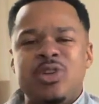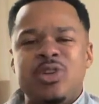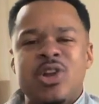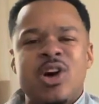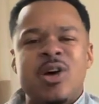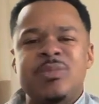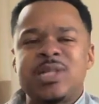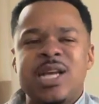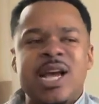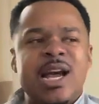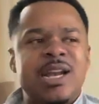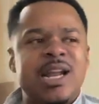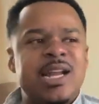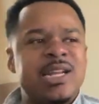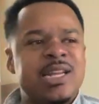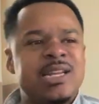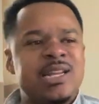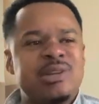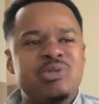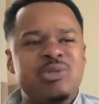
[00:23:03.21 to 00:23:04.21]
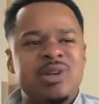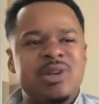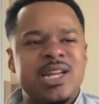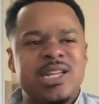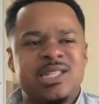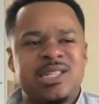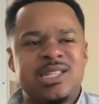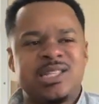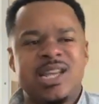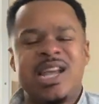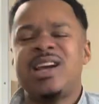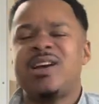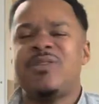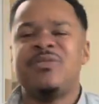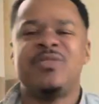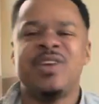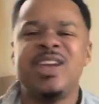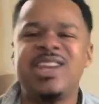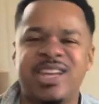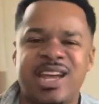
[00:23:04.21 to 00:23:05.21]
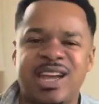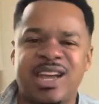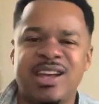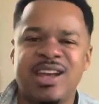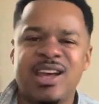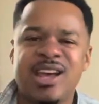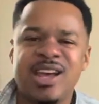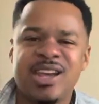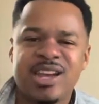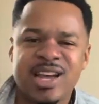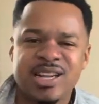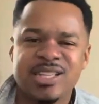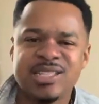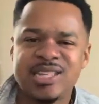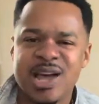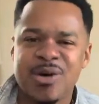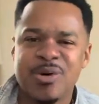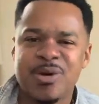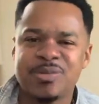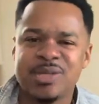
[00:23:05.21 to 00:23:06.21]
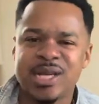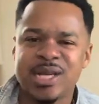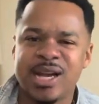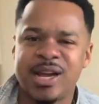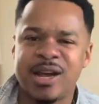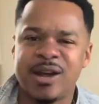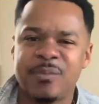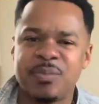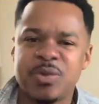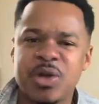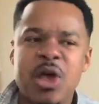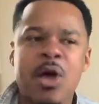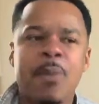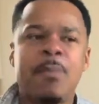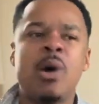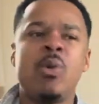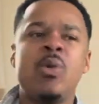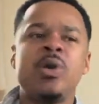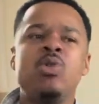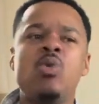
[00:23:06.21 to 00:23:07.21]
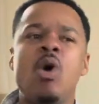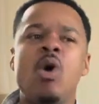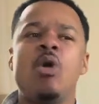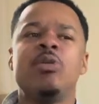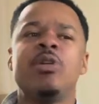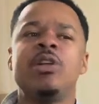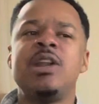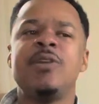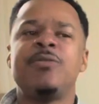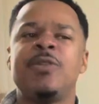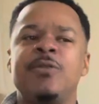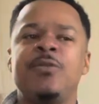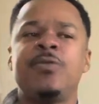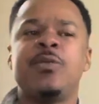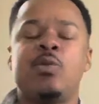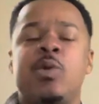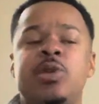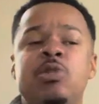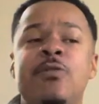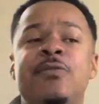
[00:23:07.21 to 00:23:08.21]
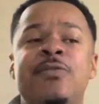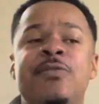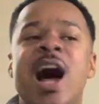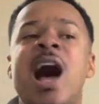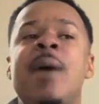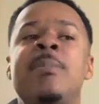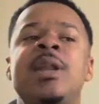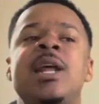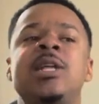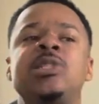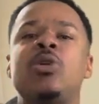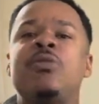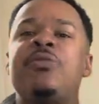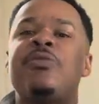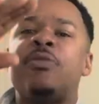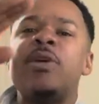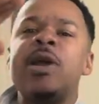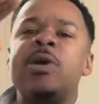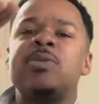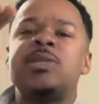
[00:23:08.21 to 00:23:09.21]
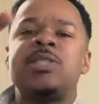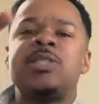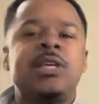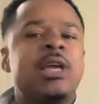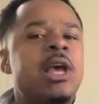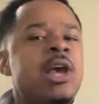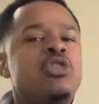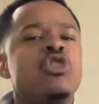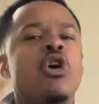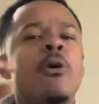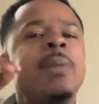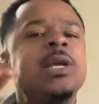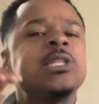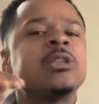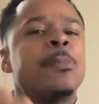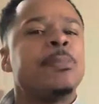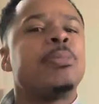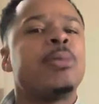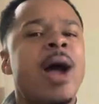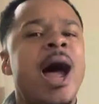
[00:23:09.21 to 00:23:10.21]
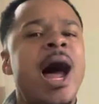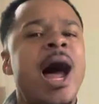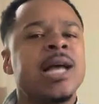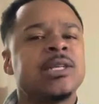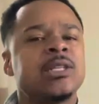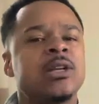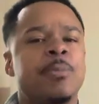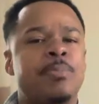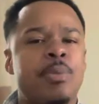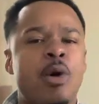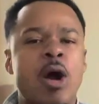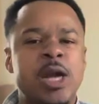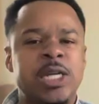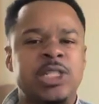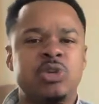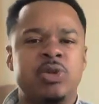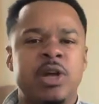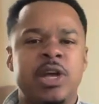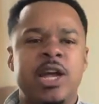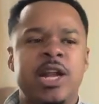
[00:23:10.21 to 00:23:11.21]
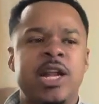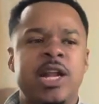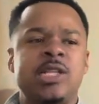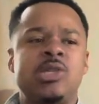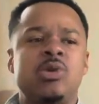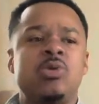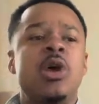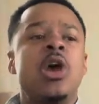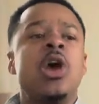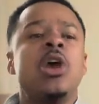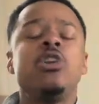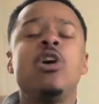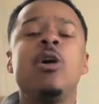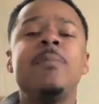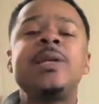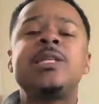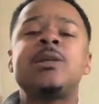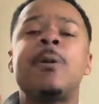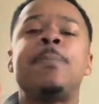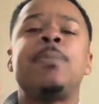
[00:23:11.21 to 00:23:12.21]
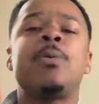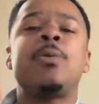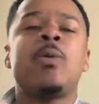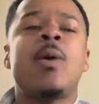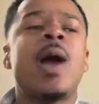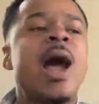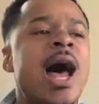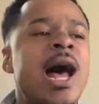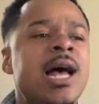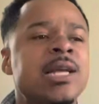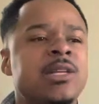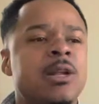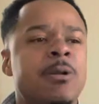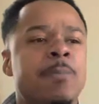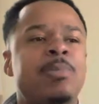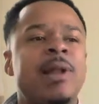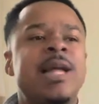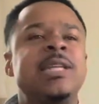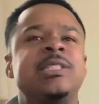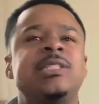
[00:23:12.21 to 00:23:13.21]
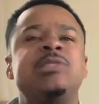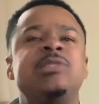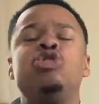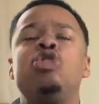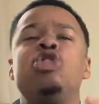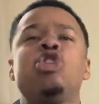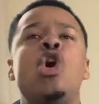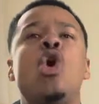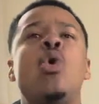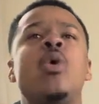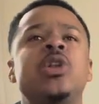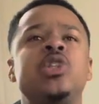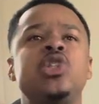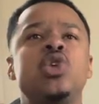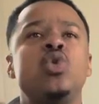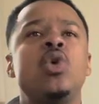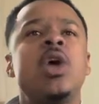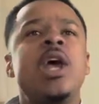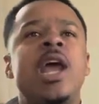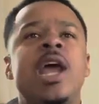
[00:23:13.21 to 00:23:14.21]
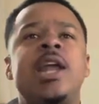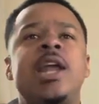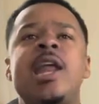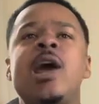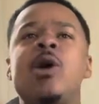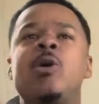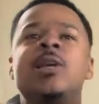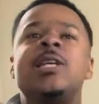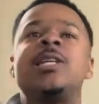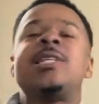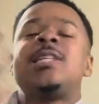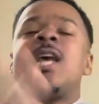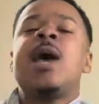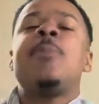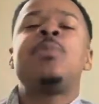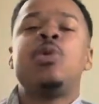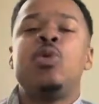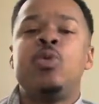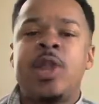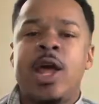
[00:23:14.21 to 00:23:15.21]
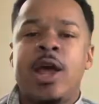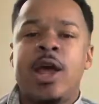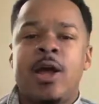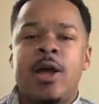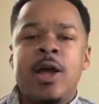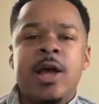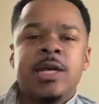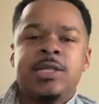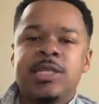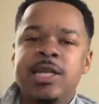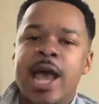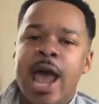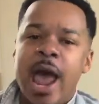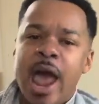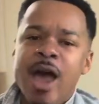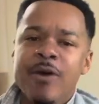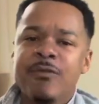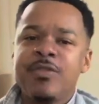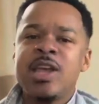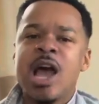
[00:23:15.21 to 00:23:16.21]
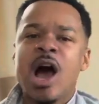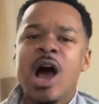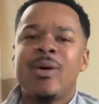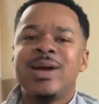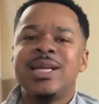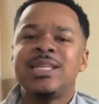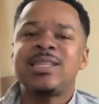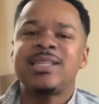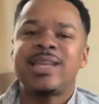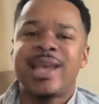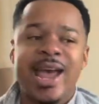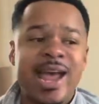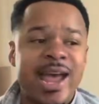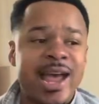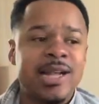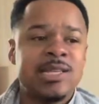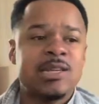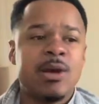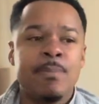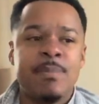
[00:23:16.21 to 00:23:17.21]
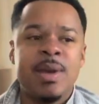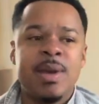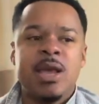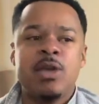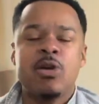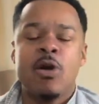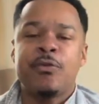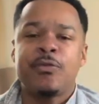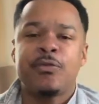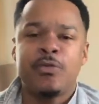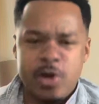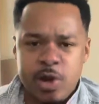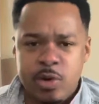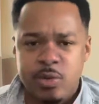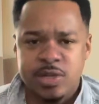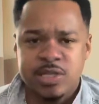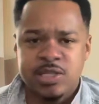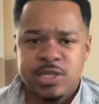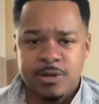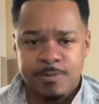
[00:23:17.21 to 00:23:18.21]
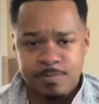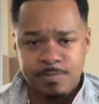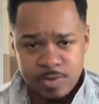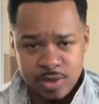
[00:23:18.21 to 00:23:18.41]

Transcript: You know what I'm saying? That you, it's just inconvenient. You understand what I'm saying? But when you on a different, when you vibing at your frequency, you'll be surprised at the parties you can get into. You'll be surprised at the places you can go into, and they'll accept you there. See, half of y'all is scared to meet your frequency.